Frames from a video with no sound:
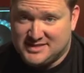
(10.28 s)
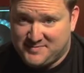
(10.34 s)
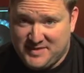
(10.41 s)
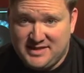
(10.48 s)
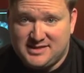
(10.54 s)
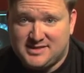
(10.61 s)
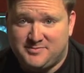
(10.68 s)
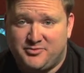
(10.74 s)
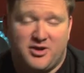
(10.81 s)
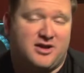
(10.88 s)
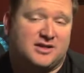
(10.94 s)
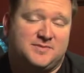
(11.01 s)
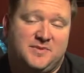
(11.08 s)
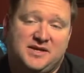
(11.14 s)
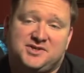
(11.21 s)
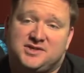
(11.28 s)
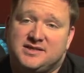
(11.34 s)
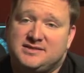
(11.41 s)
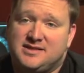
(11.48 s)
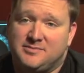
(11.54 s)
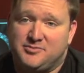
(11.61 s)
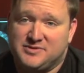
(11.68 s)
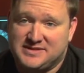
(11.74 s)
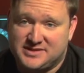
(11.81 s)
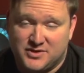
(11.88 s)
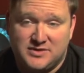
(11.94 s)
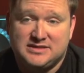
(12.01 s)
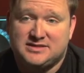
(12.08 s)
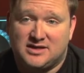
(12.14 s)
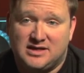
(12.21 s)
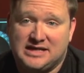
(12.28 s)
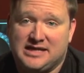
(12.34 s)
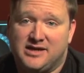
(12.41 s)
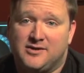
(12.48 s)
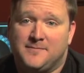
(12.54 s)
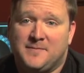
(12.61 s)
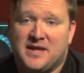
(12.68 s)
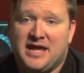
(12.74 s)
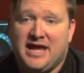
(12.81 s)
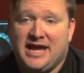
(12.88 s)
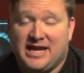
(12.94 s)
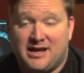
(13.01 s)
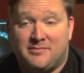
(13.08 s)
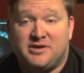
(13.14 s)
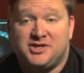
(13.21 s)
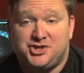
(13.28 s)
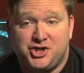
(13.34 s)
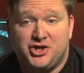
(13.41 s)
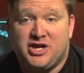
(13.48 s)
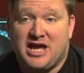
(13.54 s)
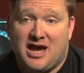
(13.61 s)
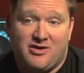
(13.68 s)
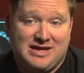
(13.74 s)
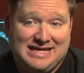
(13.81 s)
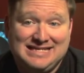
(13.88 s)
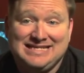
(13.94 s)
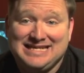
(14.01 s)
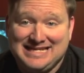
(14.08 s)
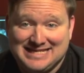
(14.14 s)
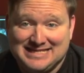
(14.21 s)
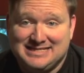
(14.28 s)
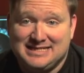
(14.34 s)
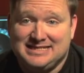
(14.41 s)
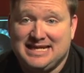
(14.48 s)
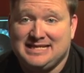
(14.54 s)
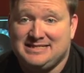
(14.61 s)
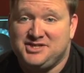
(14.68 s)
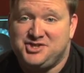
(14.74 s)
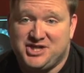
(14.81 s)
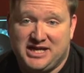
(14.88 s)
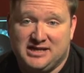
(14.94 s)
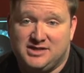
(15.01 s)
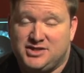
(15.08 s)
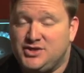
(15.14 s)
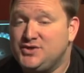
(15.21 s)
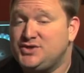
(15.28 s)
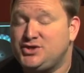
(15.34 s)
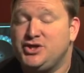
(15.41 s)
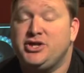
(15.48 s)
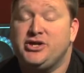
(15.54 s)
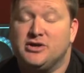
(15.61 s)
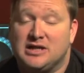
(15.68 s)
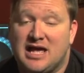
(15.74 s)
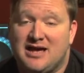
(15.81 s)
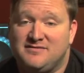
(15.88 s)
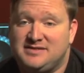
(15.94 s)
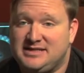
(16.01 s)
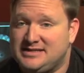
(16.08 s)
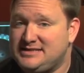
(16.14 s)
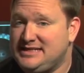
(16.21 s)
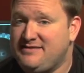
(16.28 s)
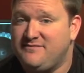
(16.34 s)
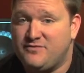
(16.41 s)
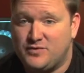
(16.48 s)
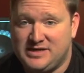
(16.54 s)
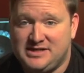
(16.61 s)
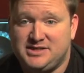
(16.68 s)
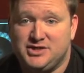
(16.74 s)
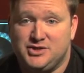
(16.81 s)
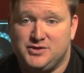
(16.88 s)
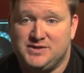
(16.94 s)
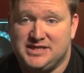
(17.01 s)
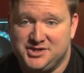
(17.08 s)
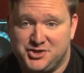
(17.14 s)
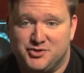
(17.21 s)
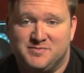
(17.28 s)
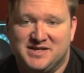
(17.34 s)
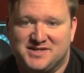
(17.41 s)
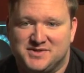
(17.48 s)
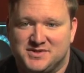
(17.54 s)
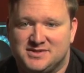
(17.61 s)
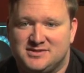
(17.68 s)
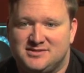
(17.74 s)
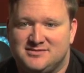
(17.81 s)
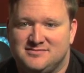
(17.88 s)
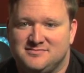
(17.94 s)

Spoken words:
Spence, Product Specialist at Presonus Audio, and I'm going to show you how easy it is to daisy chain two StudioLive 1642 digital mixers.